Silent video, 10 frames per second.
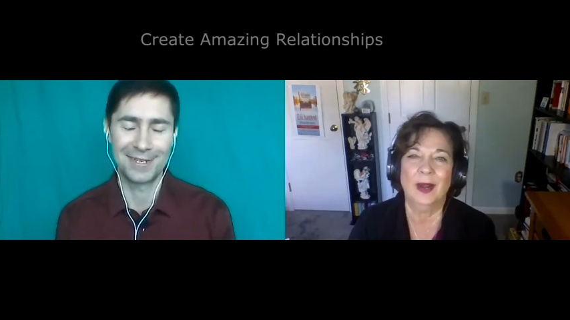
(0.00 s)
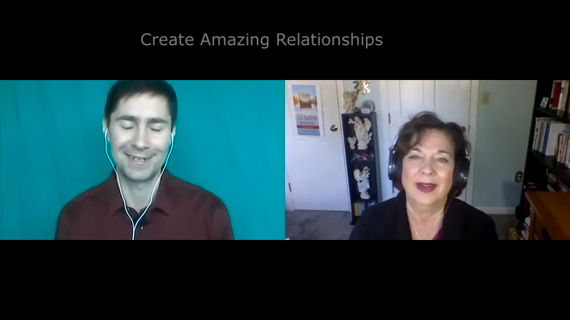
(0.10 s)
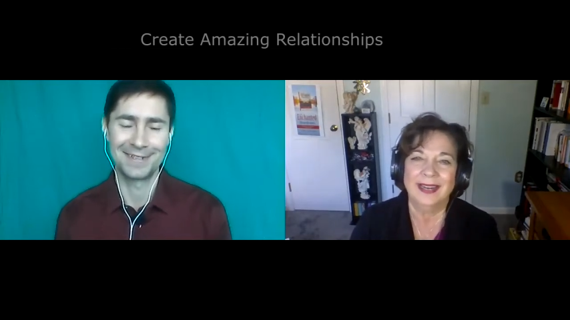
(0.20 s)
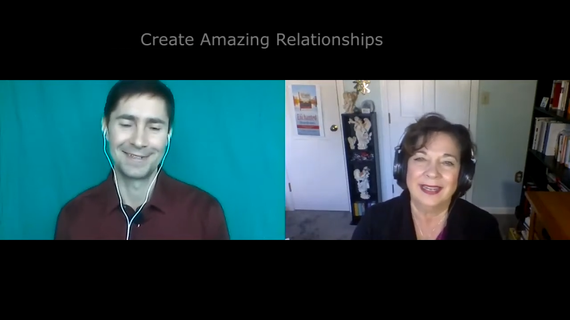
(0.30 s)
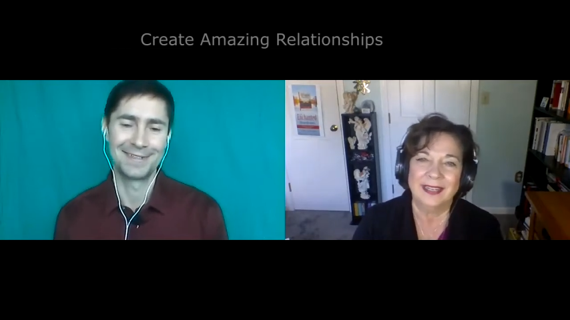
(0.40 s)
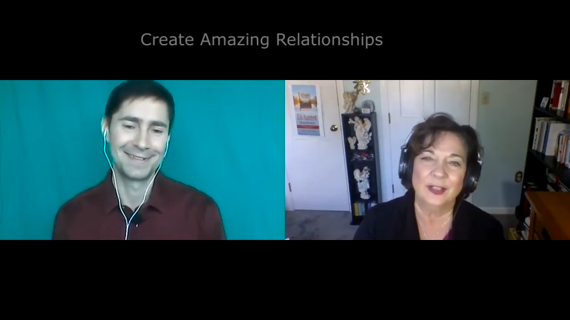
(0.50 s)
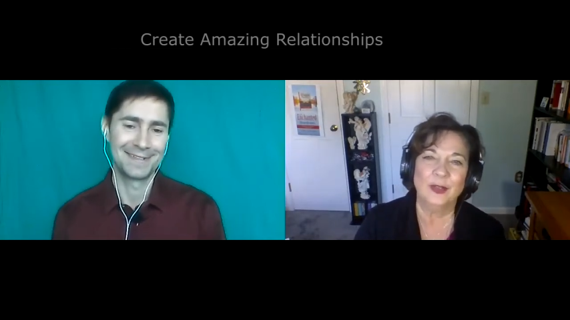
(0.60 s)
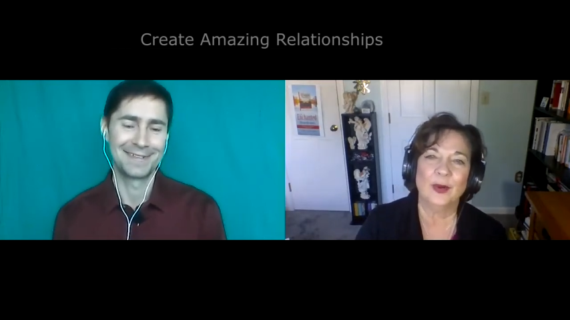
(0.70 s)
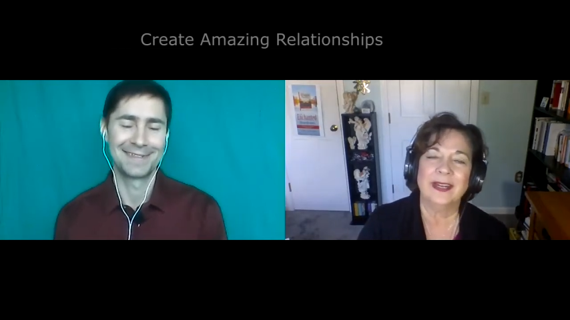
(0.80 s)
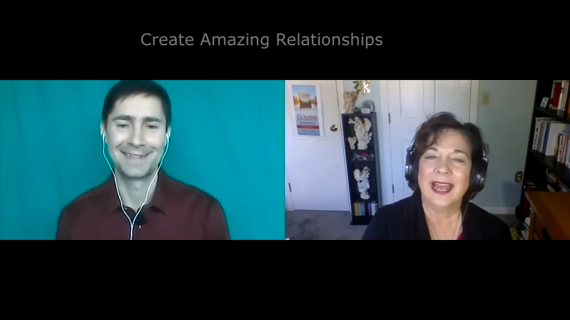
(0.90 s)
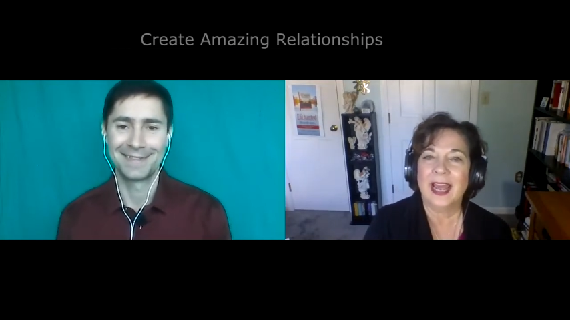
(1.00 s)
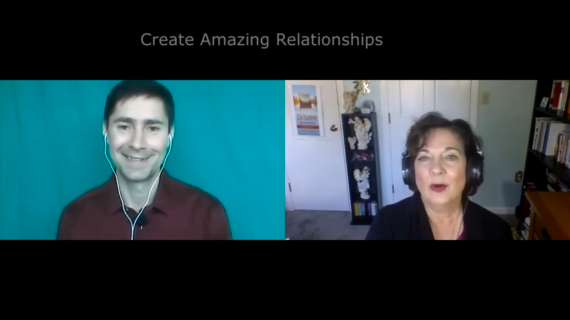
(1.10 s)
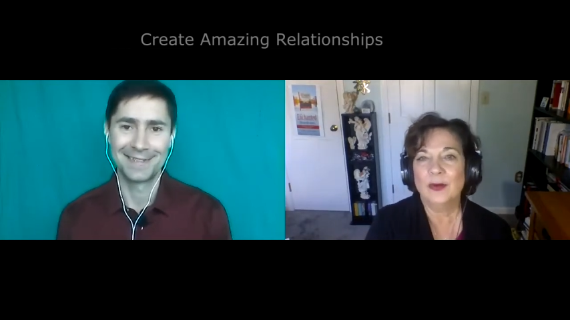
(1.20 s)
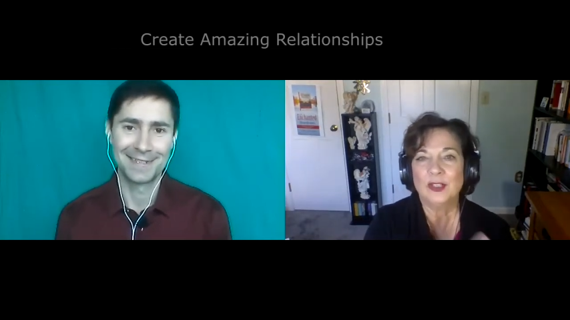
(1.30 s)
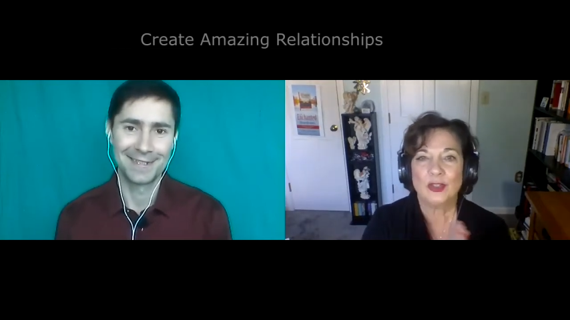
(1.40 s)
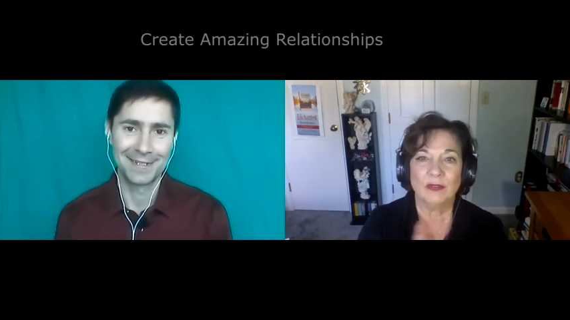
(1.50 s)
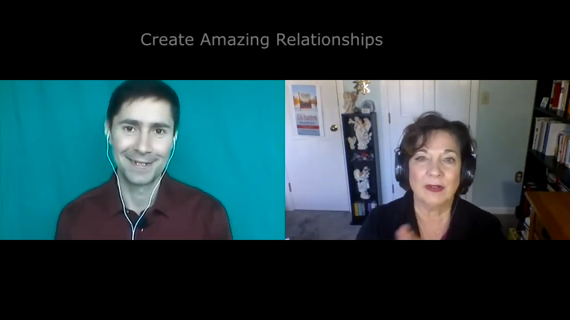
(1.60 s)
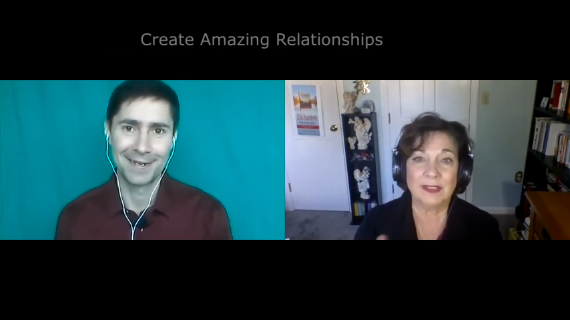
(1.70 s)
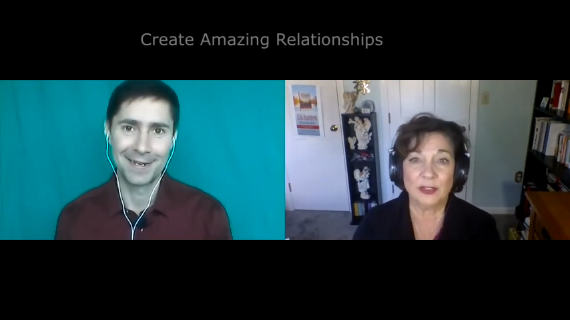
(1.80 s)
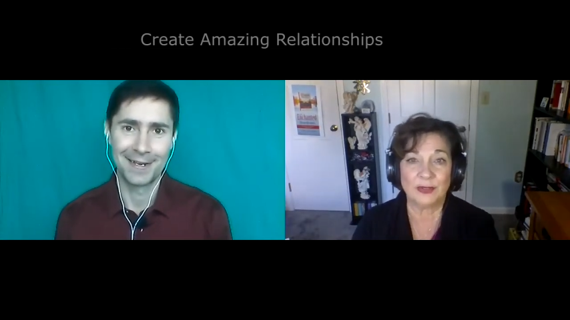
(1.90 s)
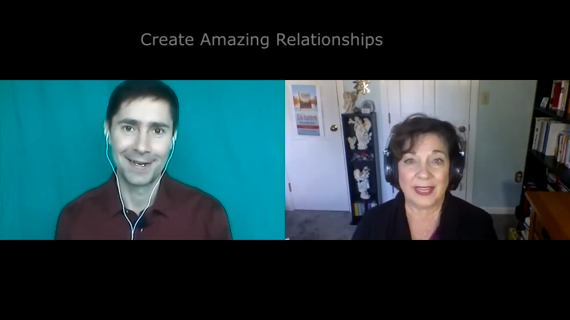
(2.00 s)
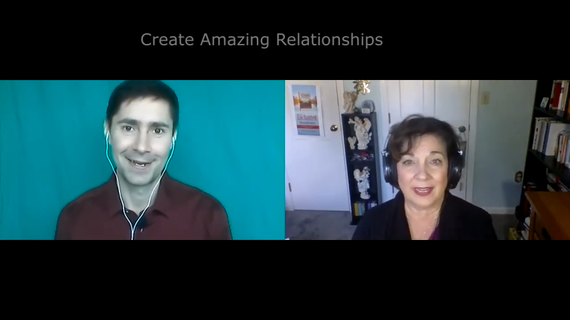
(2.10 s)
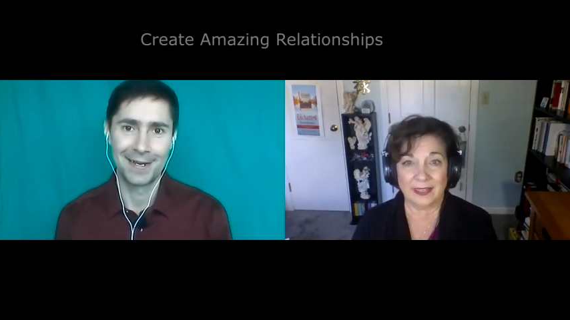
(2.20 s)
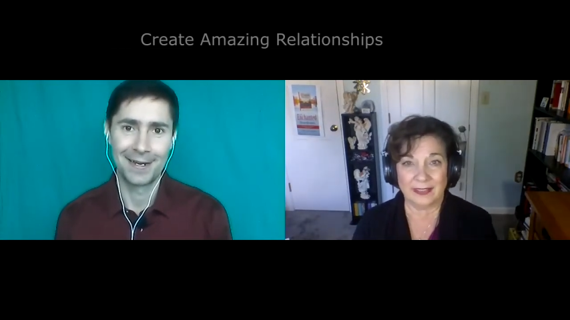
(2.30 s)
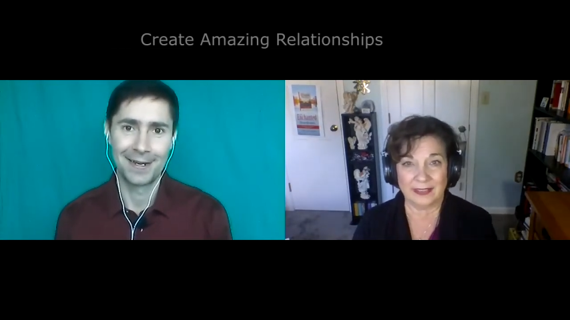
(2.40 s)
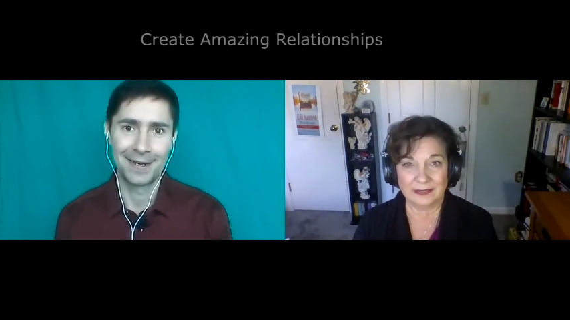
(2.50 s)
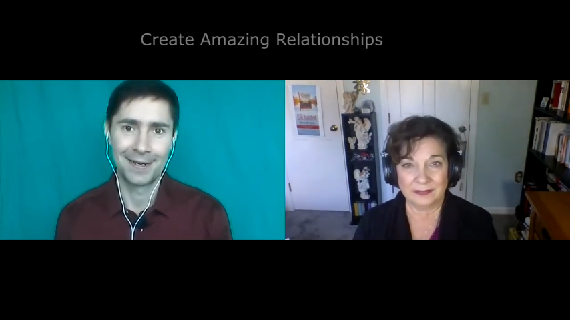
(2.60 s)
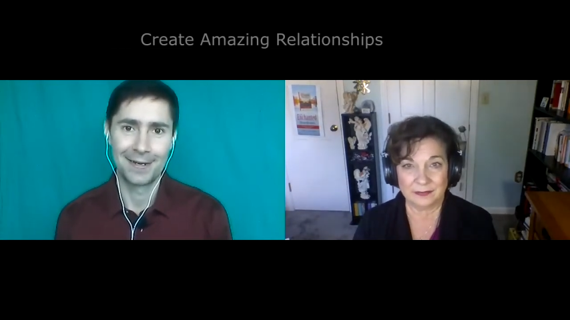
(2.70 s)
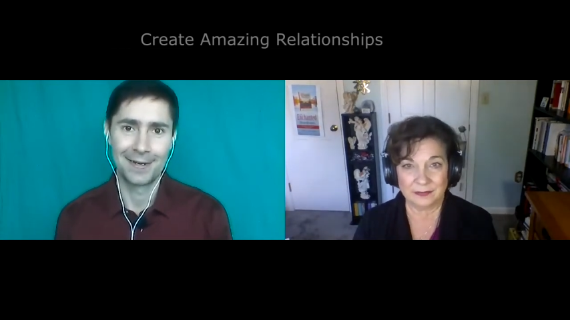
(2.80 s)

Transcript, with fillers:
Speaker 1: okay. You are now in Toronto, Canada